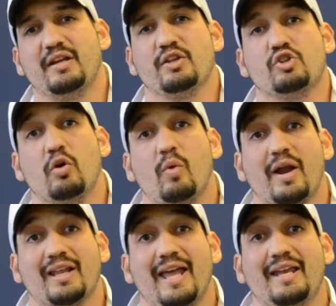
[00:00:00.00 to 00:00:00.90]
that don't want to
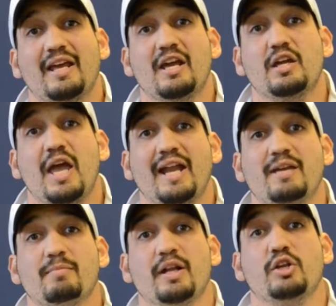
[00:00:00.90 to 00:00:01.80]
let
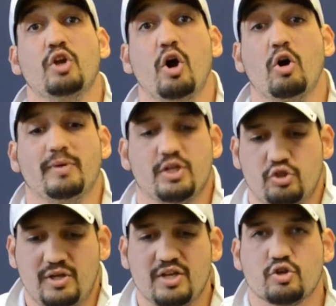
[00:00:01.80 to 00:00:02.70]
anybody know, because you
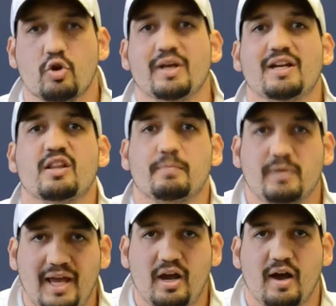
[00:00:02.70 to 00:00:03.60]
guys are going into the
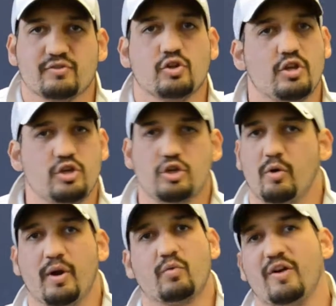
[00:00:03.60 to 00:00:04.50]
playoffs, so that you don't
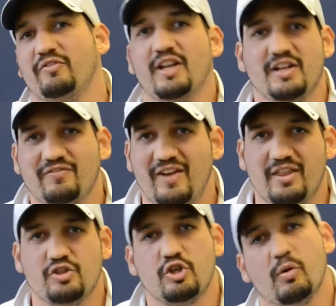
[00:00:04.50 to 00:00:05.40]
want to ruffle any
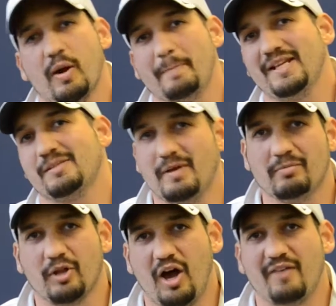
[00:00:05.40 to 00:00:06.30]
feathers. You don't want to piss
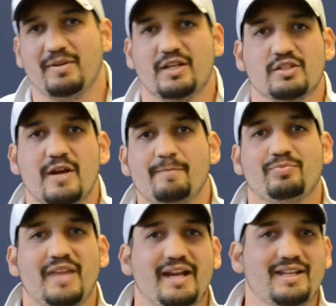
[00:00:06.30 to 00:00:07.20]
people off because
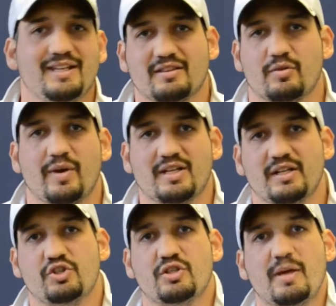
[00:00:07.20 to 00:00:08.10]
they didn't get the
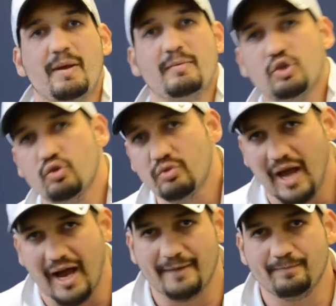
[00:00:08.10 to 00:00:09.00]
recognition that maybe you
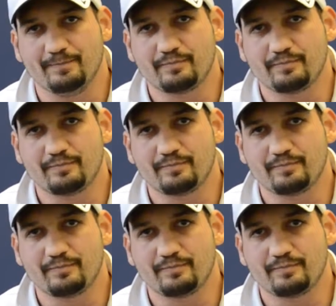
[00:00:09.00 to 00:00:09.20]
got.